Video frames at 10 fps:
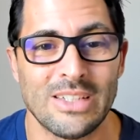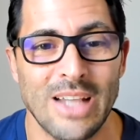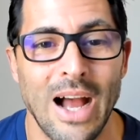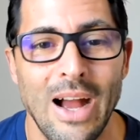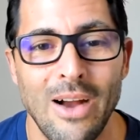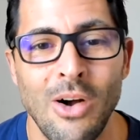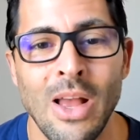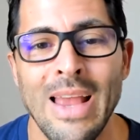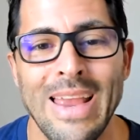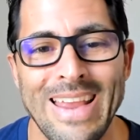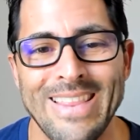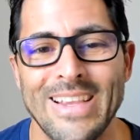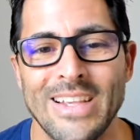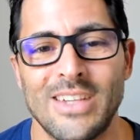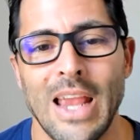style in
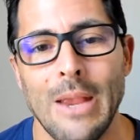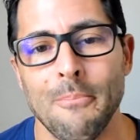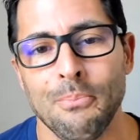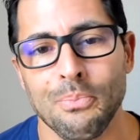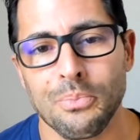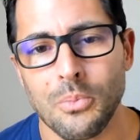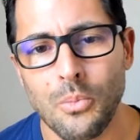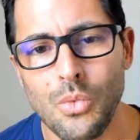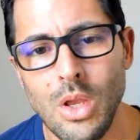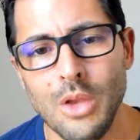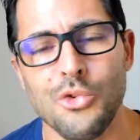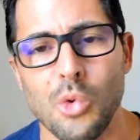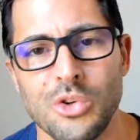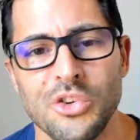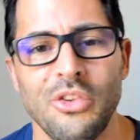this game.
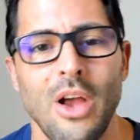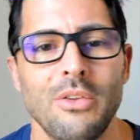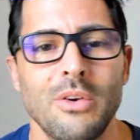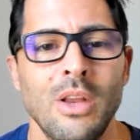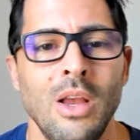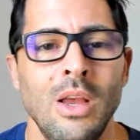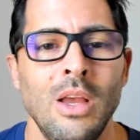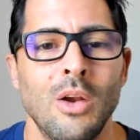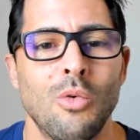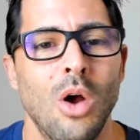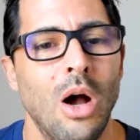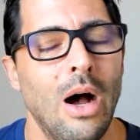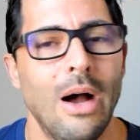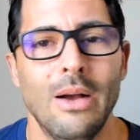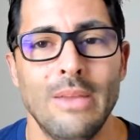Georgia Southern
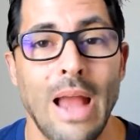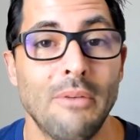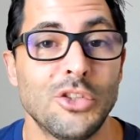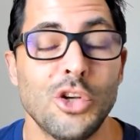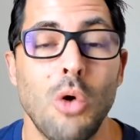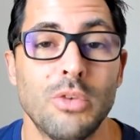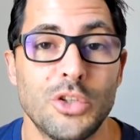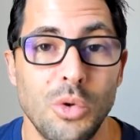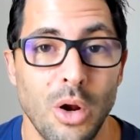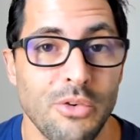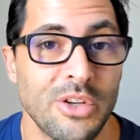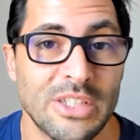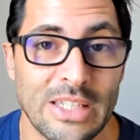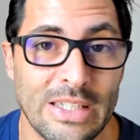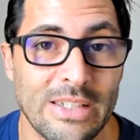averaging over
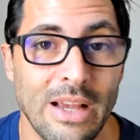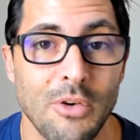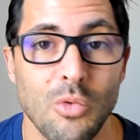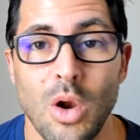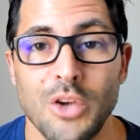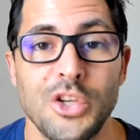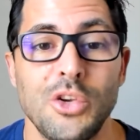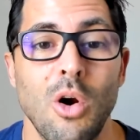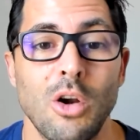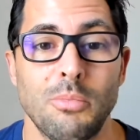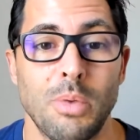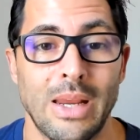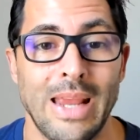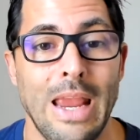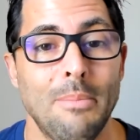267 rushing yards per
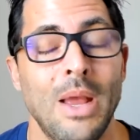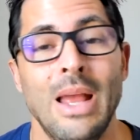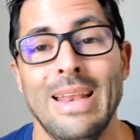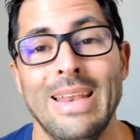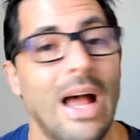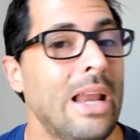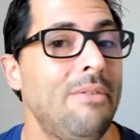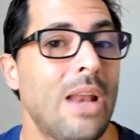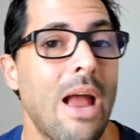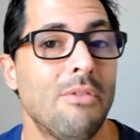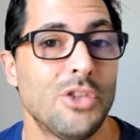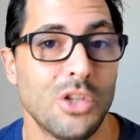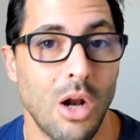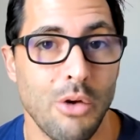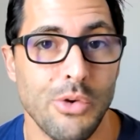game, not even averaging
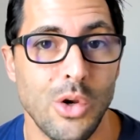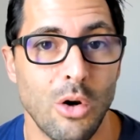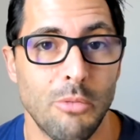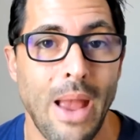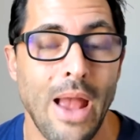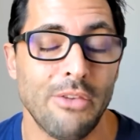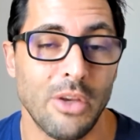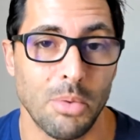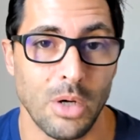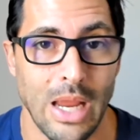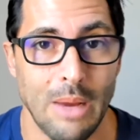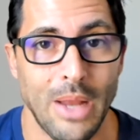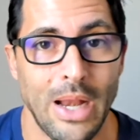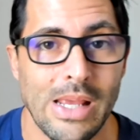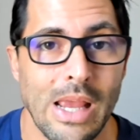100 yards passing per game,
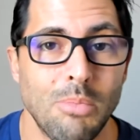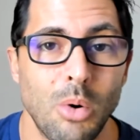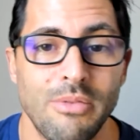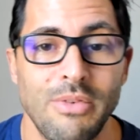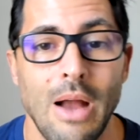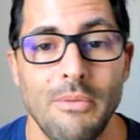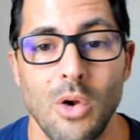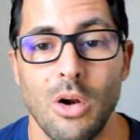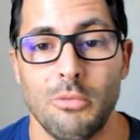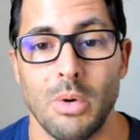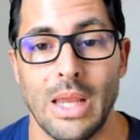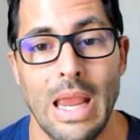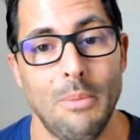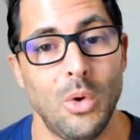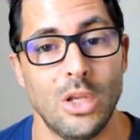98.5 yards per
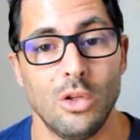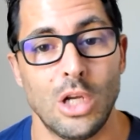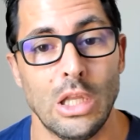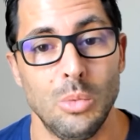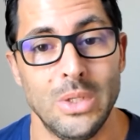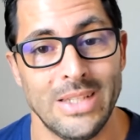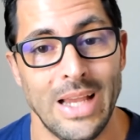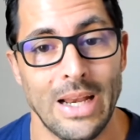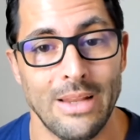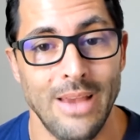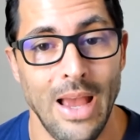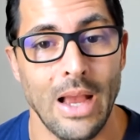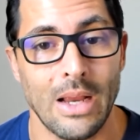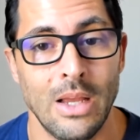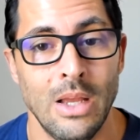game. When you look at Louisiana
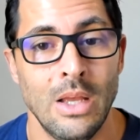Tech,